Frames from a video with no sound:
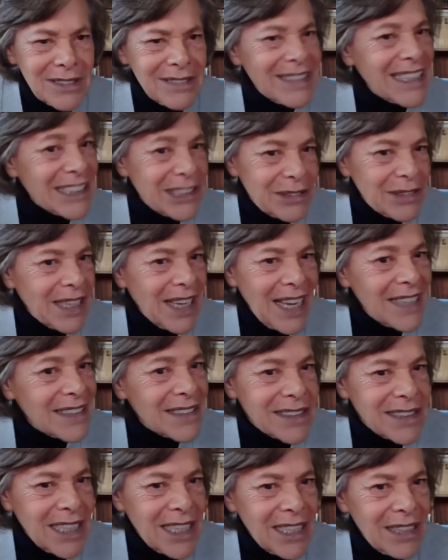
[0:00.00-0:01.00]
And that's what I
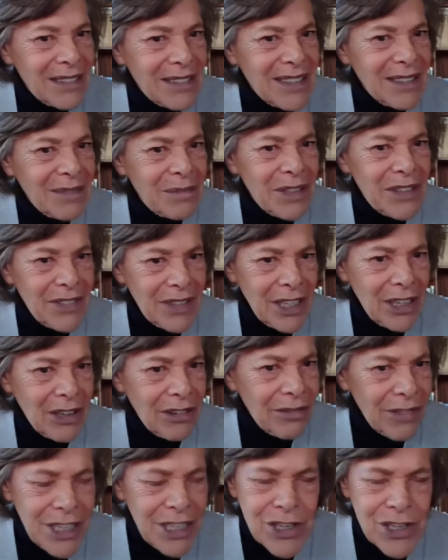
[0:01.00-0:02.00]
said, you know,
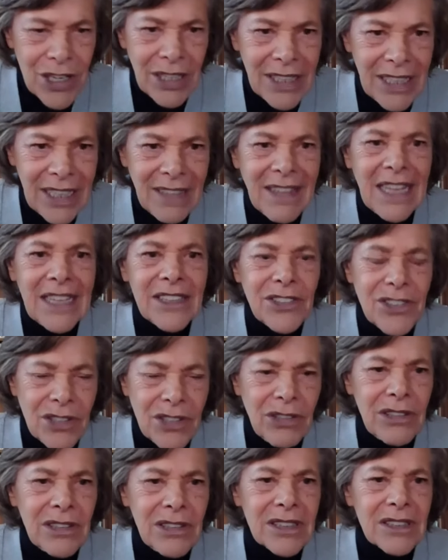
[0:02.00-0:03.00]
originally, that
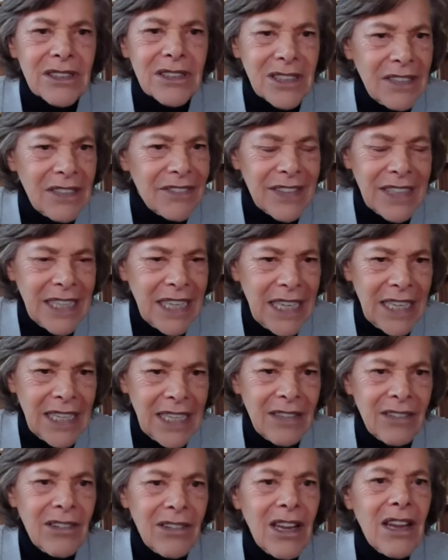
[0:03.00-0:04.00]
schools are
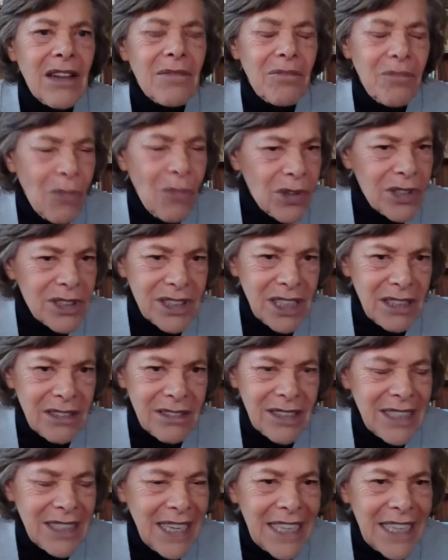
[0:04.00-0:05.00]
suffocating more so
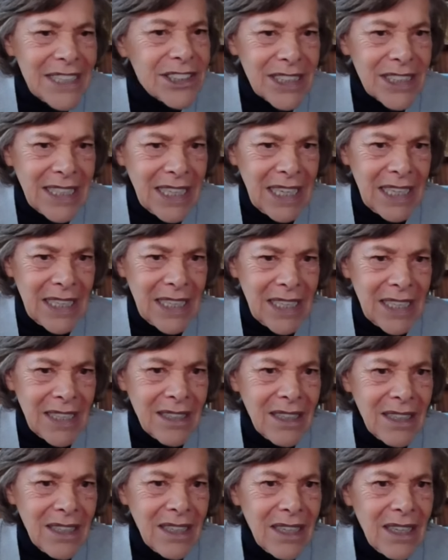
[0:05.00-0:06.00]
than educating
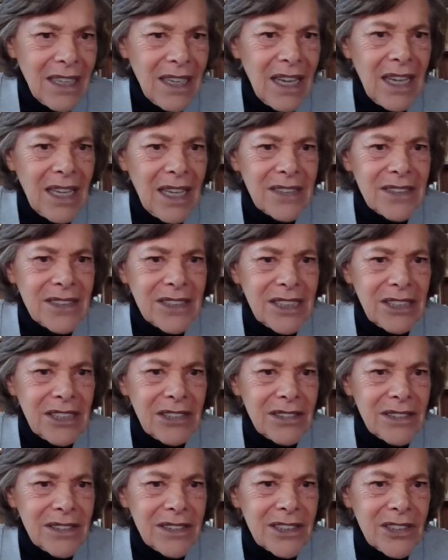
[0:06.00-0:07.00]

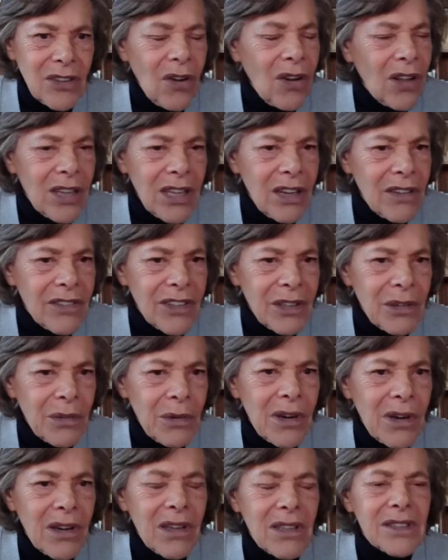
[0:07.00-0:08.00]
students all over the
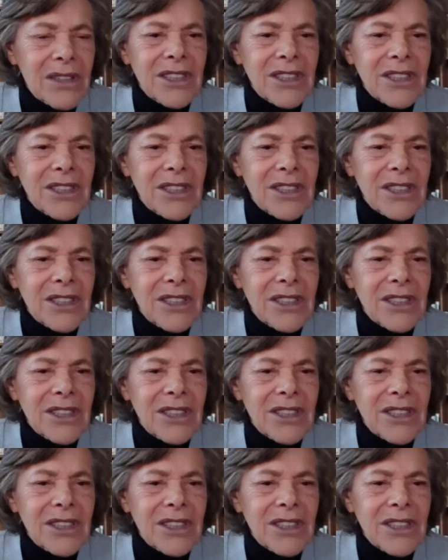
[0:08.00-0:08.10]
world.